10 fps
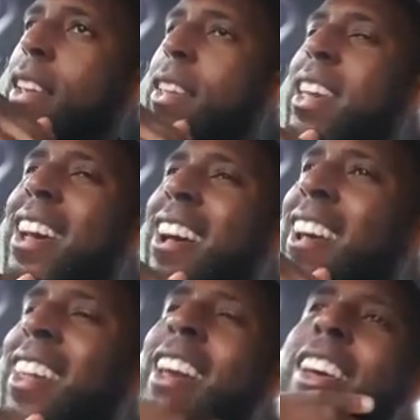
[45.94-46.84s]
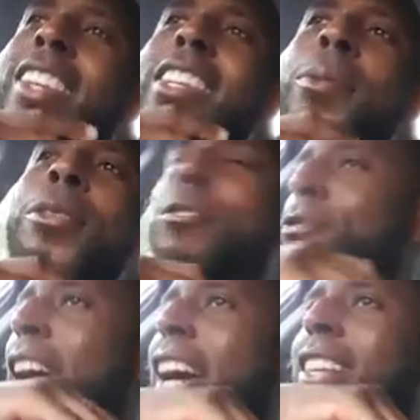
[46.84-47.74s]
yeah, some of the
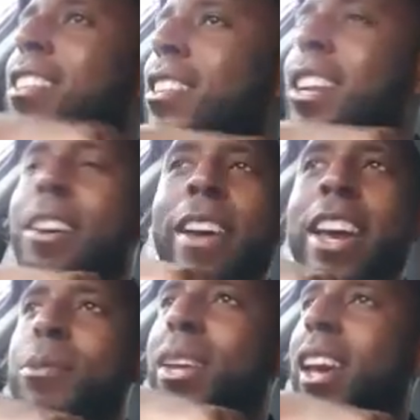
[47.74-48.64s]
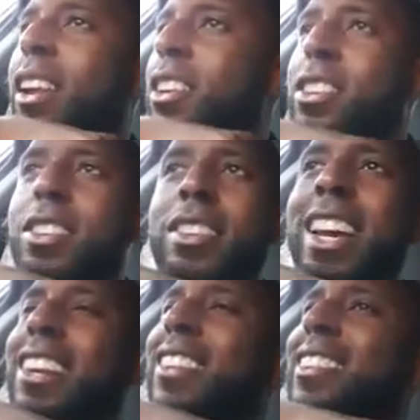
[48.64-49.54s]
facts and stuff had to be kind of
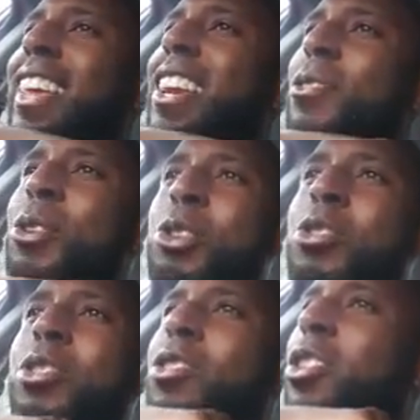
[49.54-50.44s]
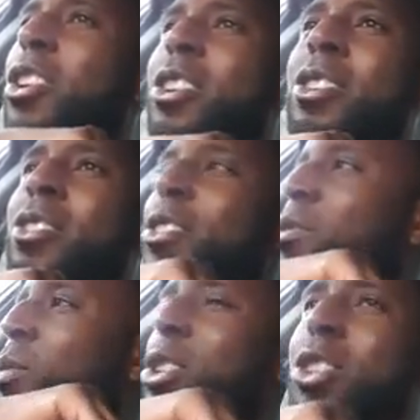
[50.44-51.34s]
not. They didn't really
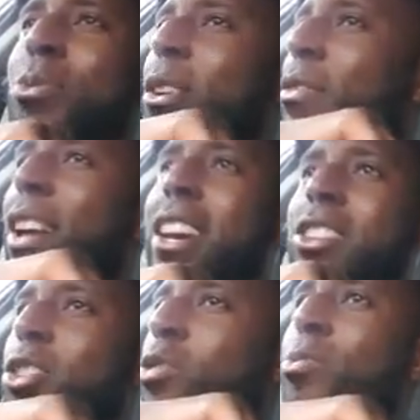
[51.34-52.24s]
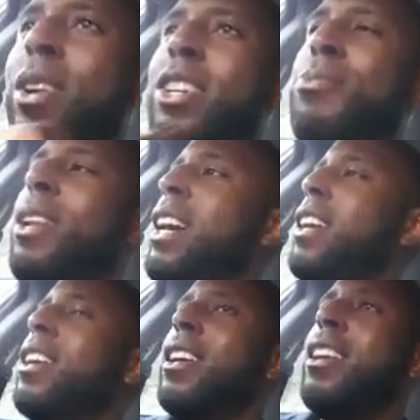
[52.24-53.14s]
twist too many facts too much, but
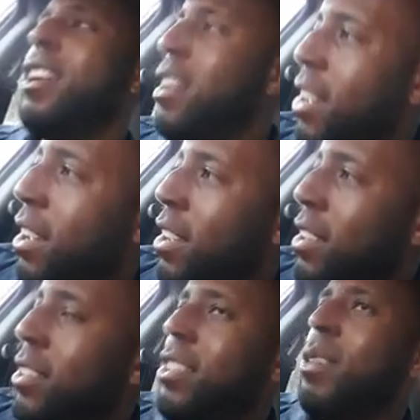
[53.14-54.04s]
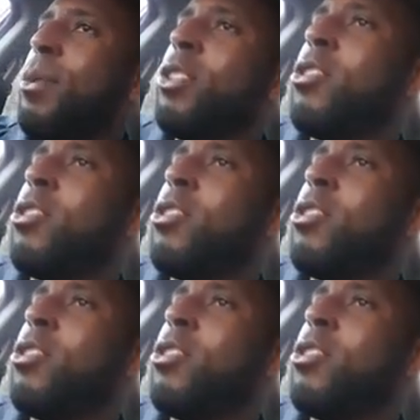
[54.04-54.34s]
like some of the